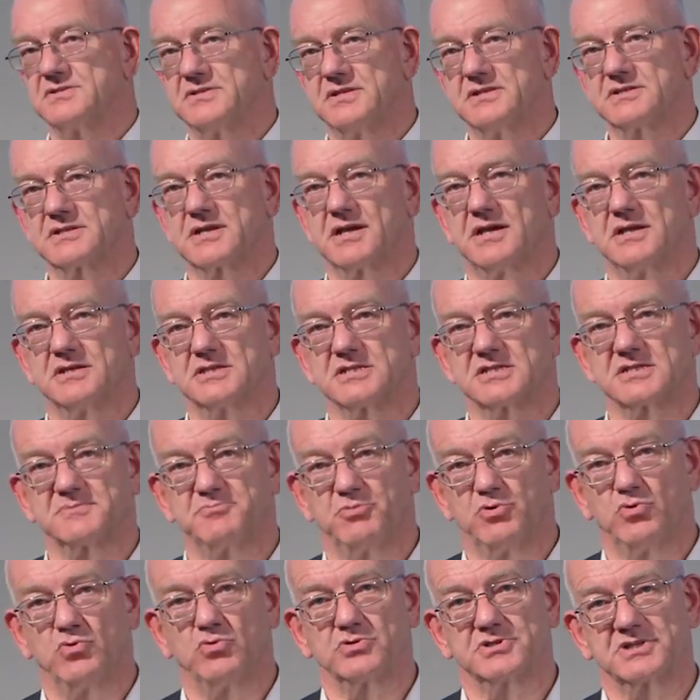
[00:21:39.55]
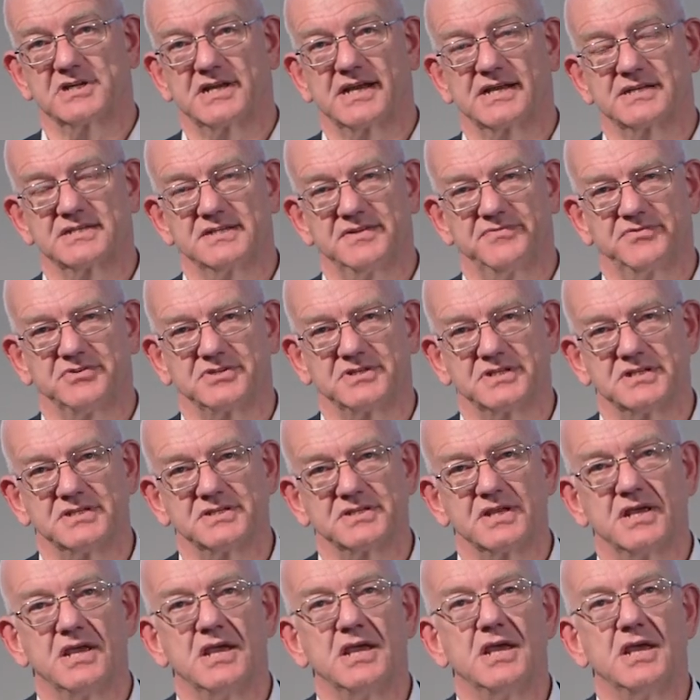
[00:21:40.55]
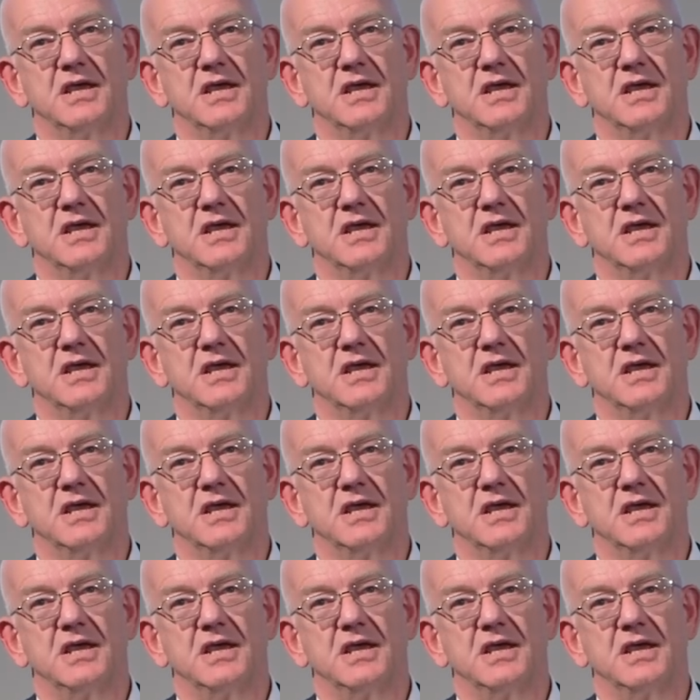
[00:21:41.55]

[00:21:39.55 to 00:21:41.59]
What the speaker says: in this case sporting activities,